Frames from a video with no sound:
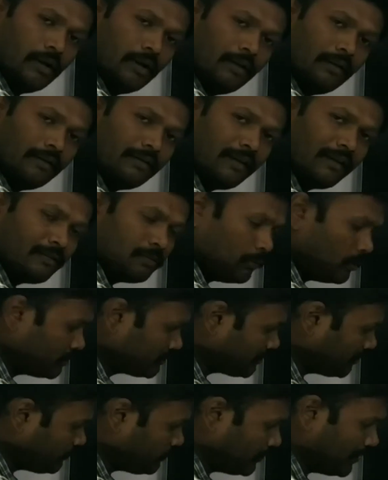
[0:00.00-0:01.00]
6 moles
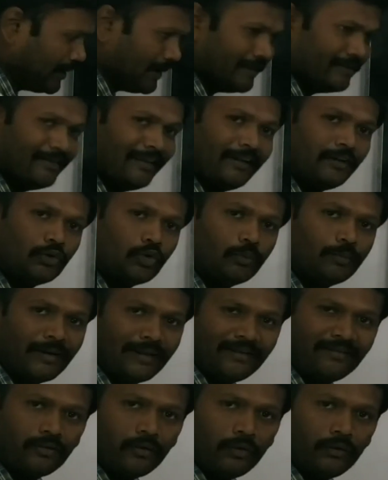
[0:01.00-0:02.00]
of zinc 2
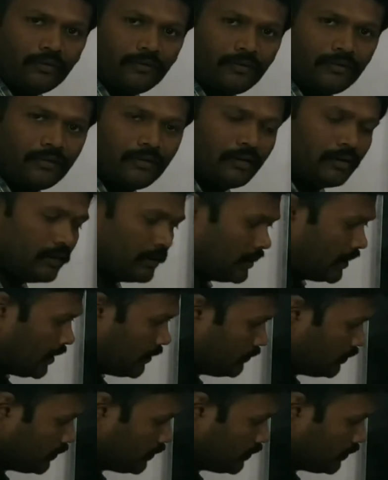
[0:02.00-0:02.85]
plus ions. Now